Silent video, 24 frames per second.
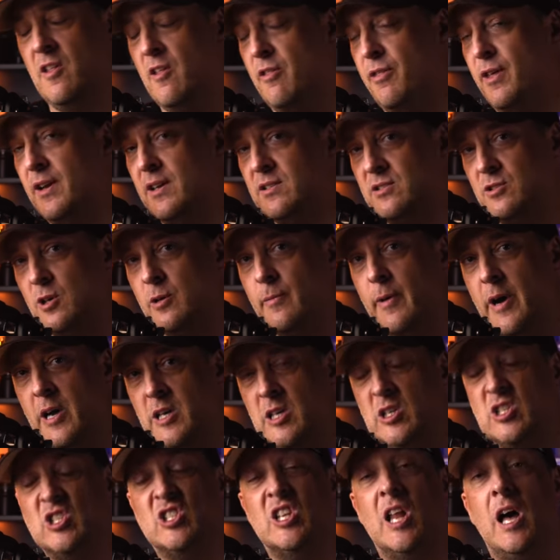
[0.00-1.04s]
The thing is,
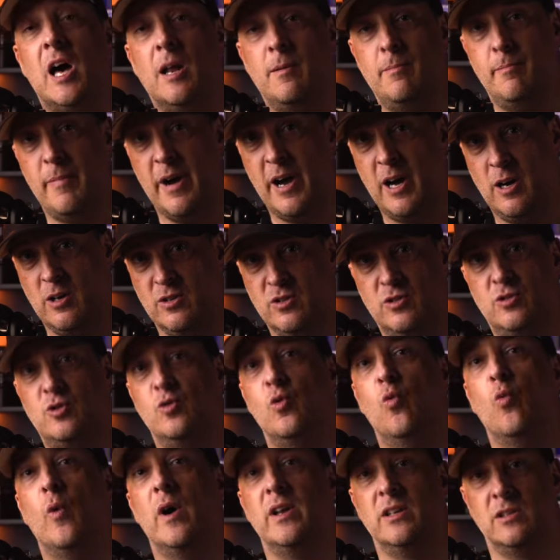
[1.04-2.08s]
Germania is not bound
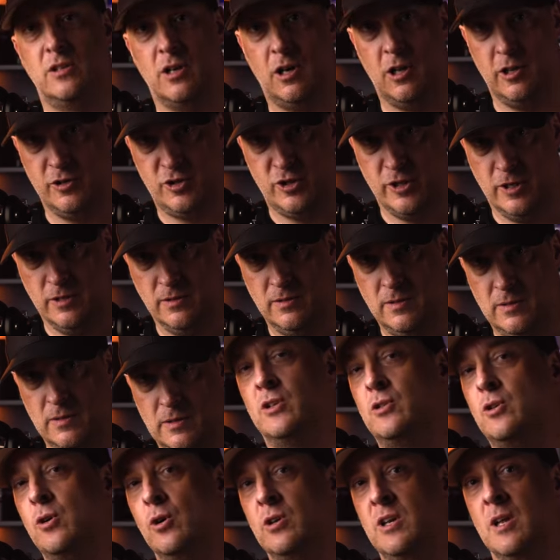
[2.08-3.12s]
to one culture,
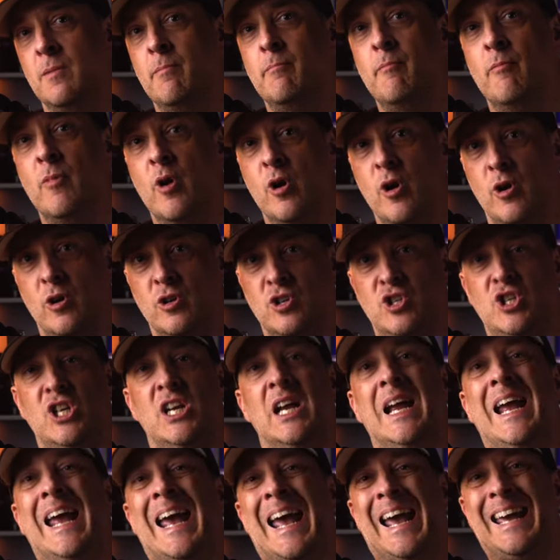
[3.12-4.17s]
but could emerge
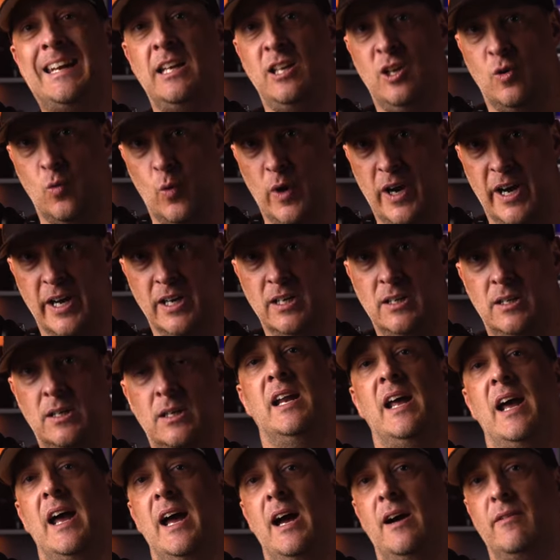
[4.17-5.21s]
anywhere
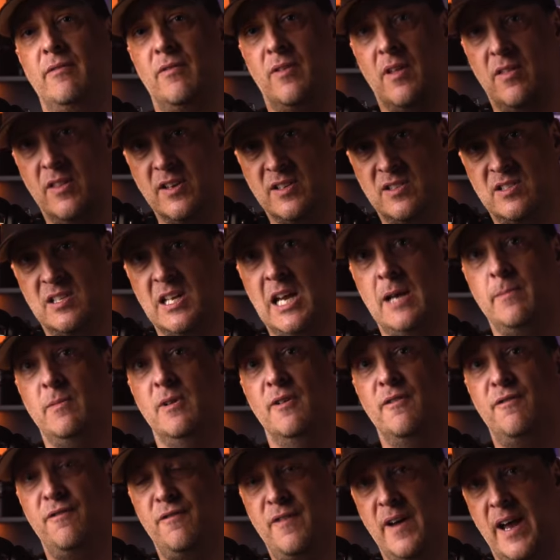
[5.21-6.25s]
and have the
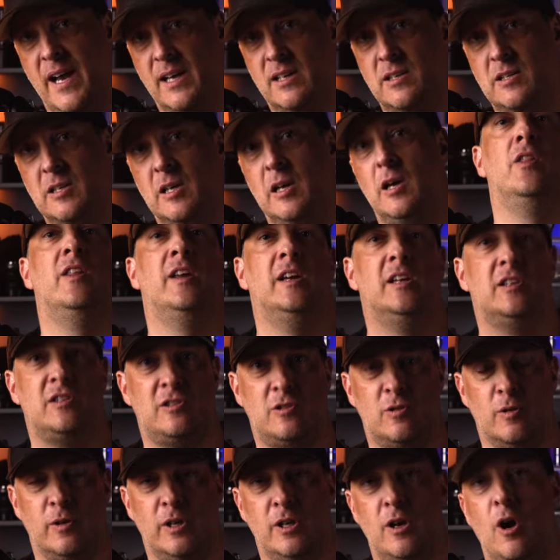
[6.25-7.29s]
same effect on the
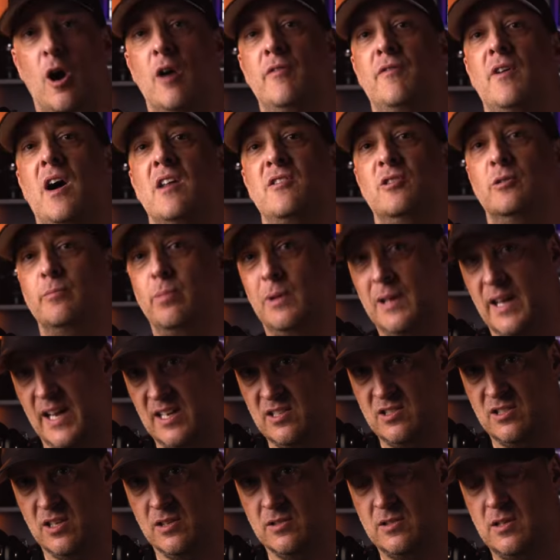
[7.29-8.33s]
history of other
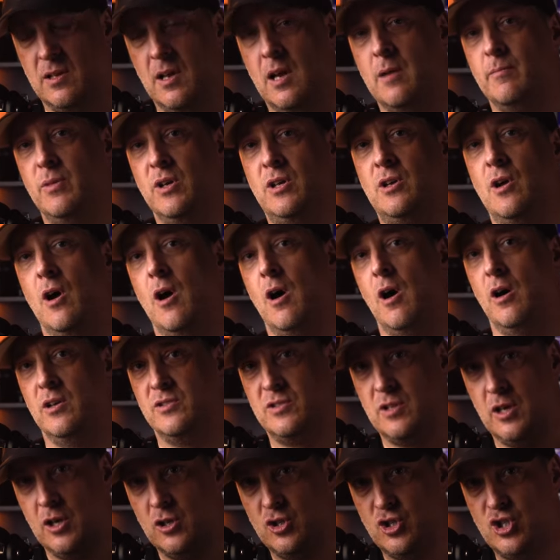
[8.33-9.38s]
places
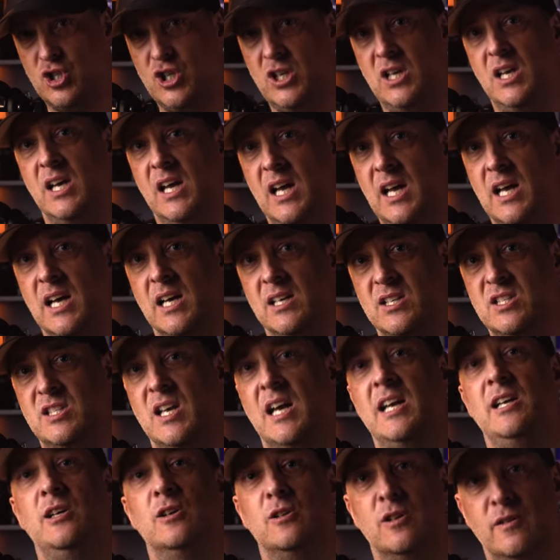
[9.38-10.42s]
because she
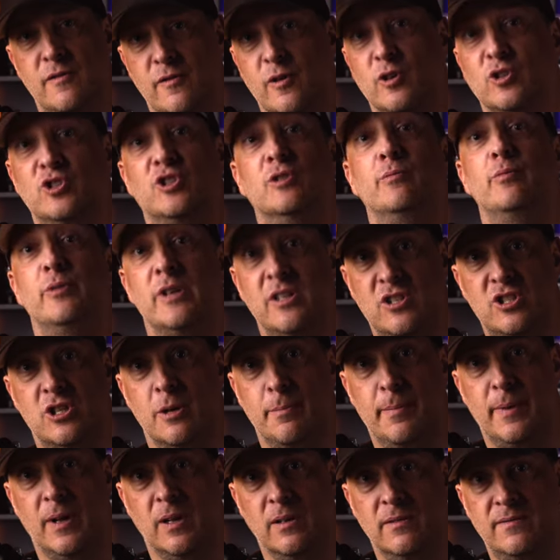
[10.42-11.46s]
is a universal
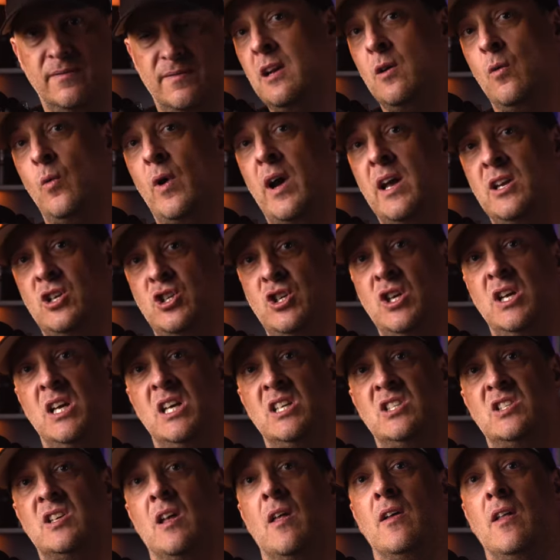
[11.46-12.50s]
principle. In a way,
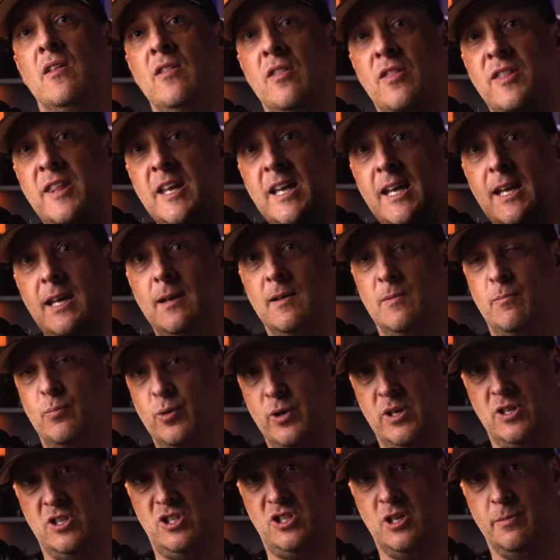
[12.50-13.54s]
she is the
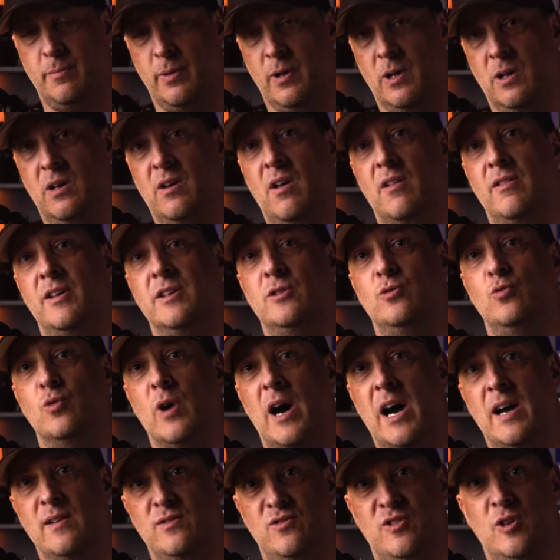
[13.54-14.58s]
principle that
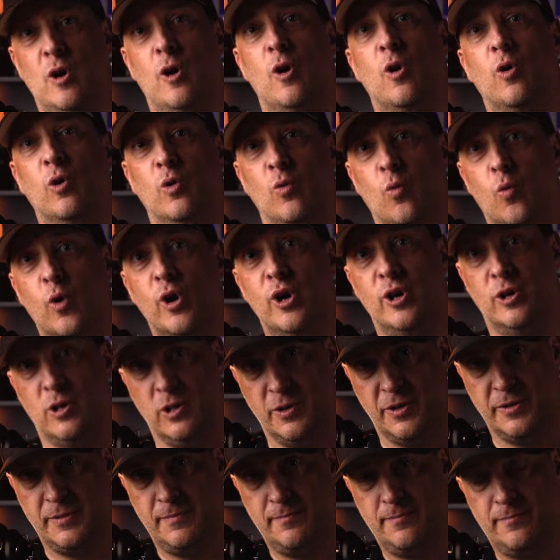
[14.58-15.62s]
drives the whole
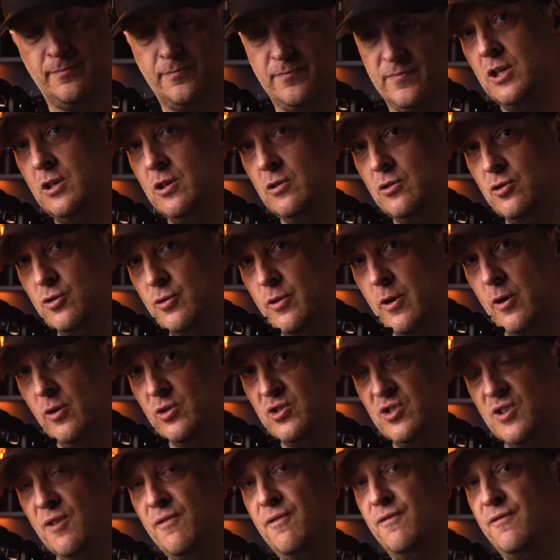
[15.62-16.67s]
world. She
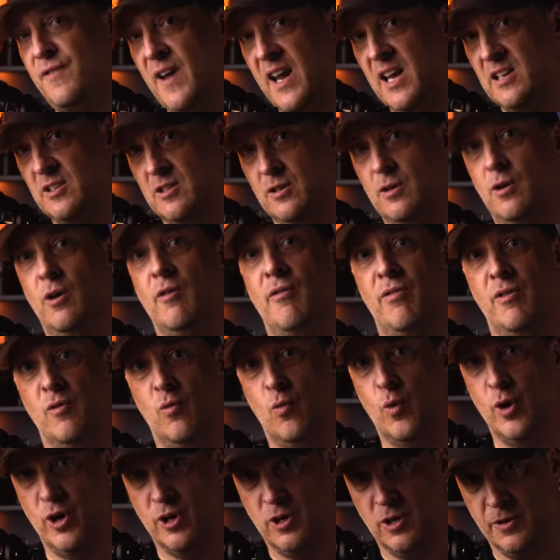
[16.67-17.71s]
controls the fate of the
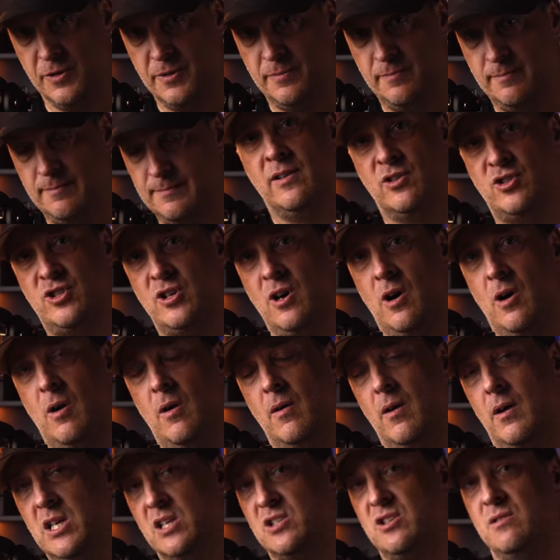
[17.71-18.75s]
world. And
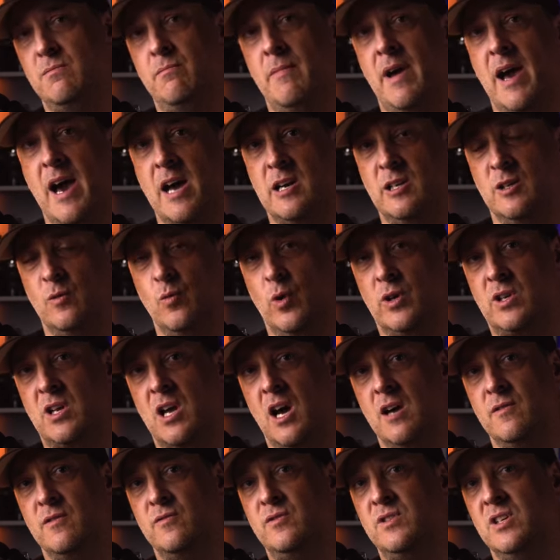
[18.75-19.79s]
so it doesn't matter in what
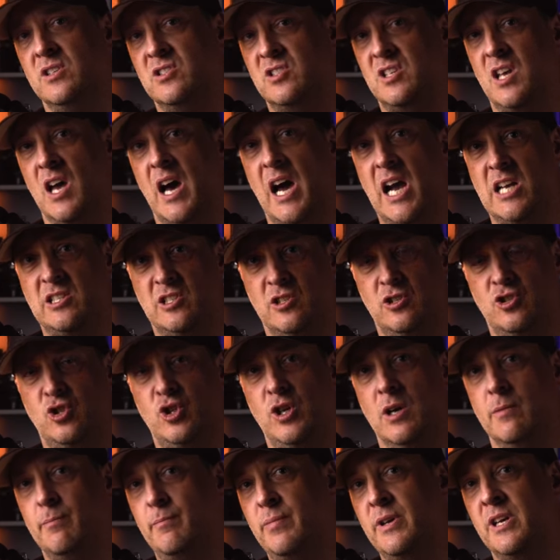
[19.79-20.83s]
kind of disguises
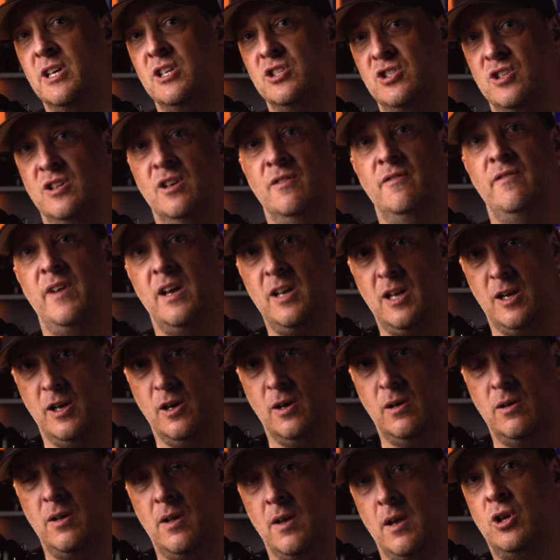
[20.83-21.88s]
she appears in the
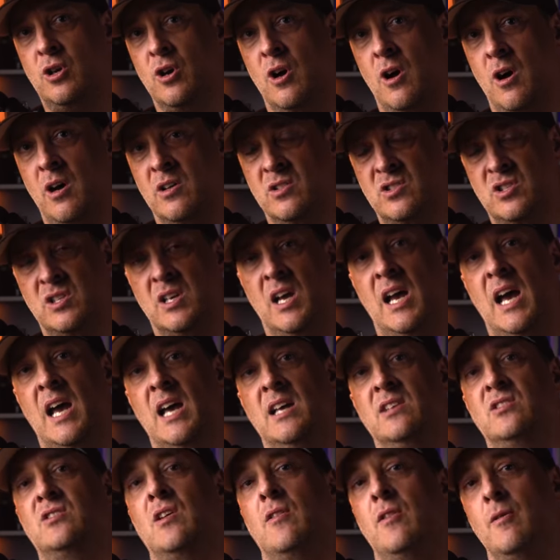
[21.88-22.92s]
video, because
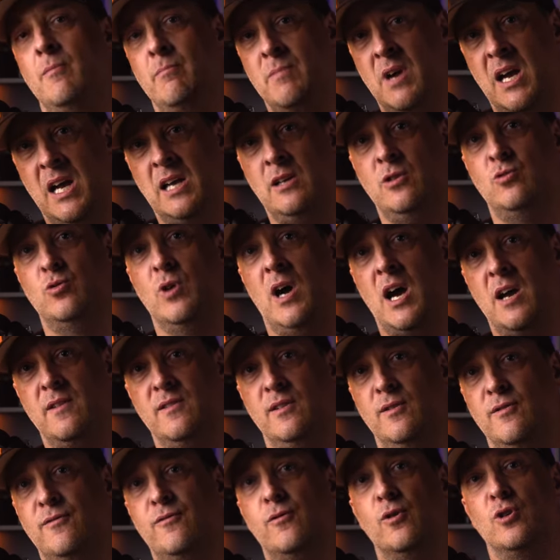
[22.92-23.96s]
as the main
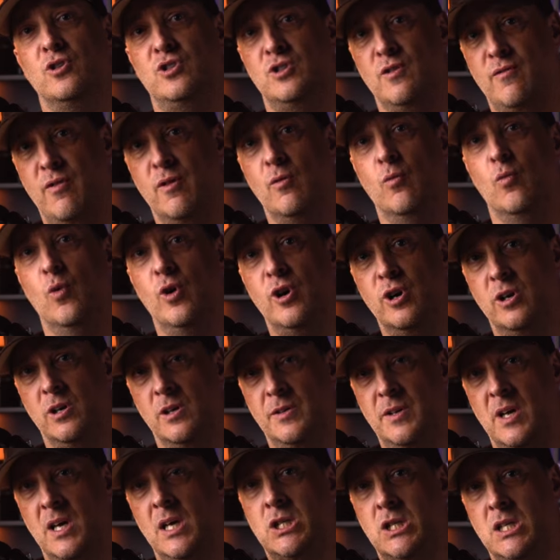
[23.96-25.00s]
driving force of the
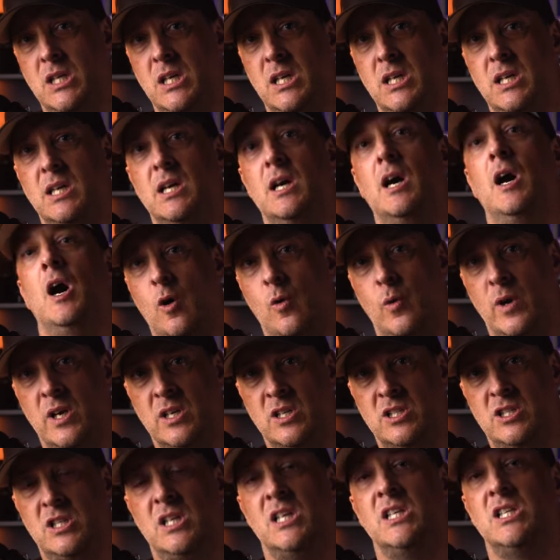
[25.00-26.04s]
world, she
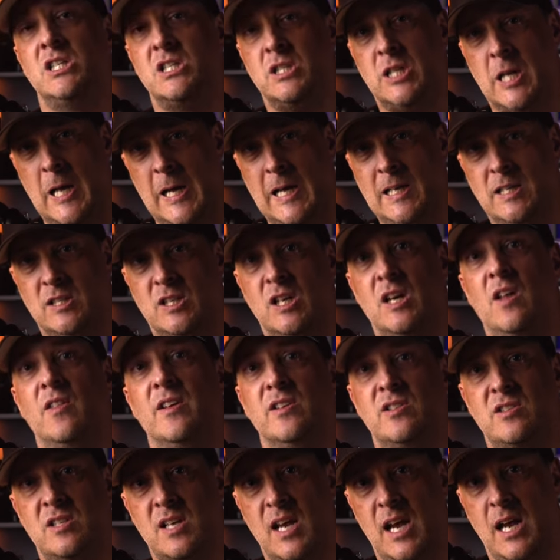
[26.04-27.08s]
always stays
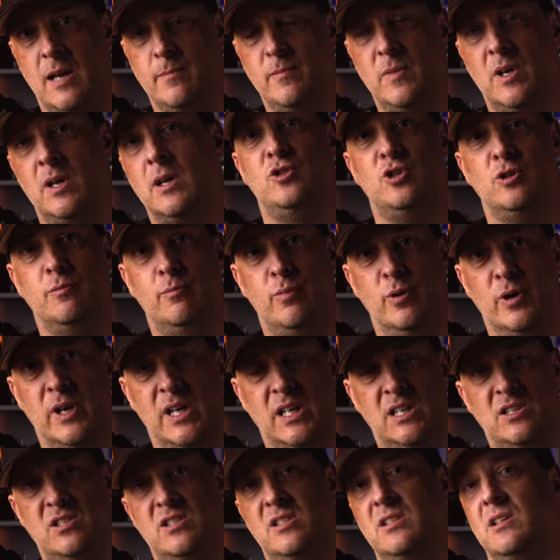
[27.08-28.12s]
the same, and she
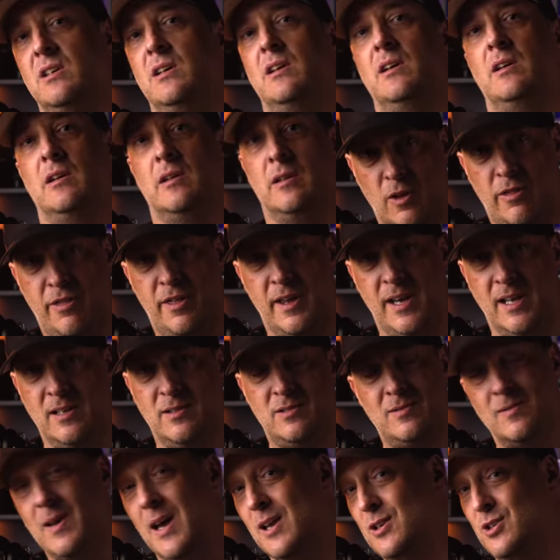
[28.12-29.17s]
brings good
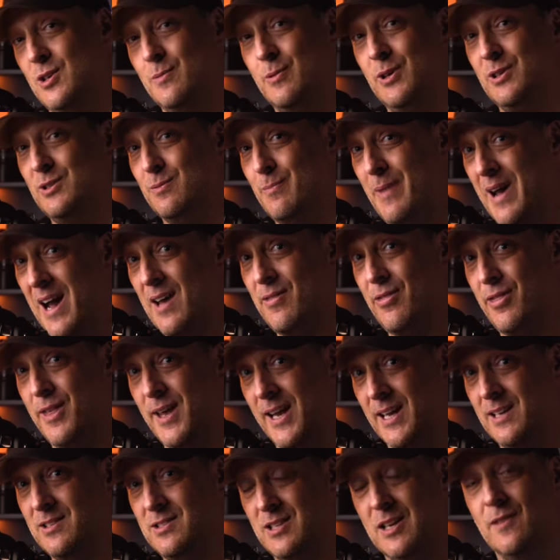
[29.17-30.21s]
things, and she brings bad
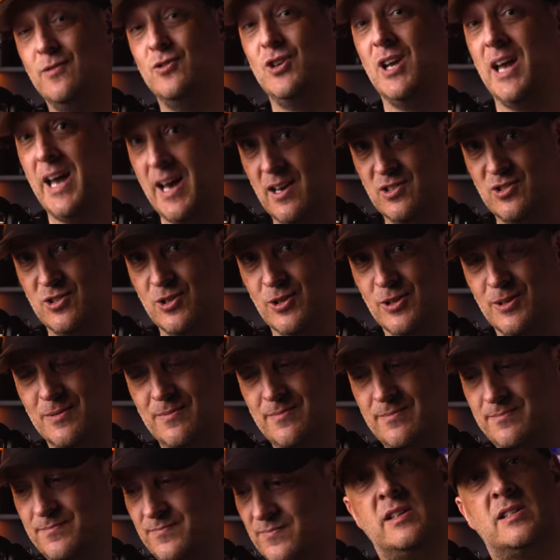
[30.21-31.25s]
things if she has to.
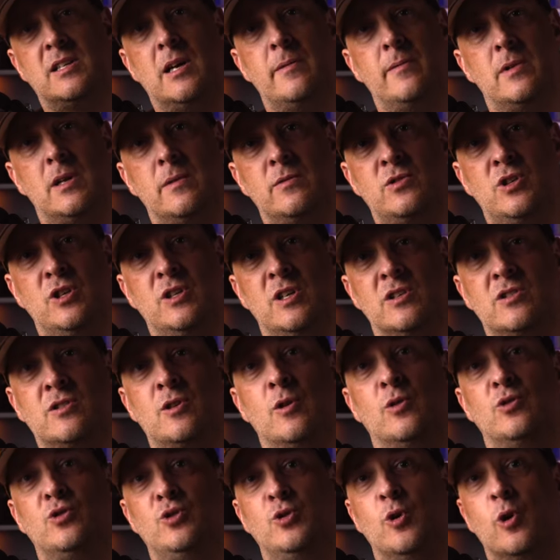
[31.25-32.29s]
And sometimes she just
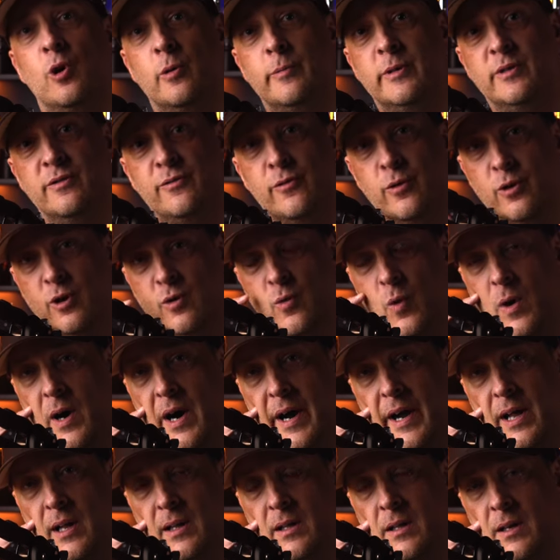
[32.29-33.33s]
goes dormant for a
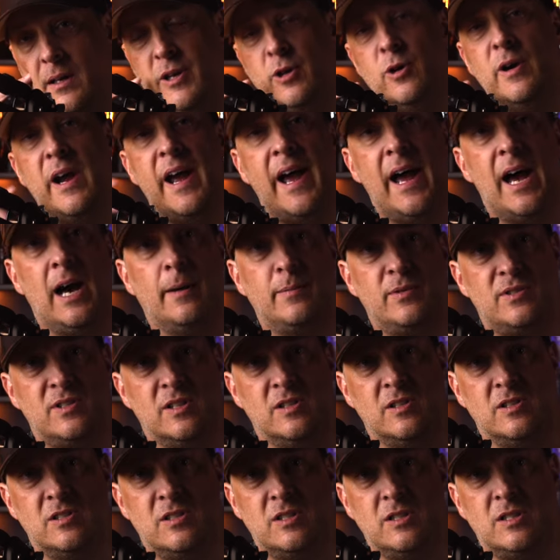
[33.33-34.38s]
while. But her
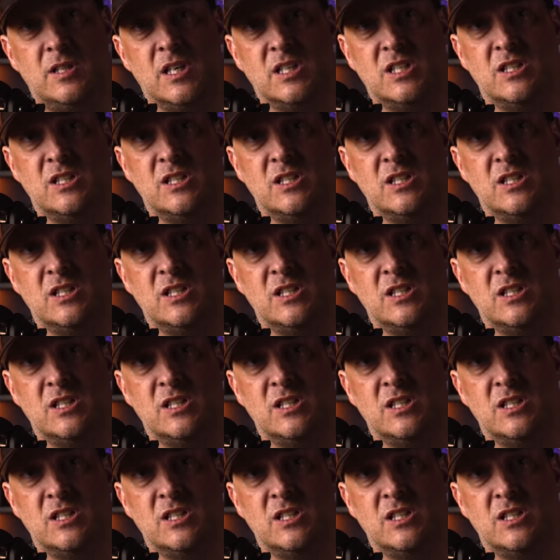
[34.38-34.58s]
absence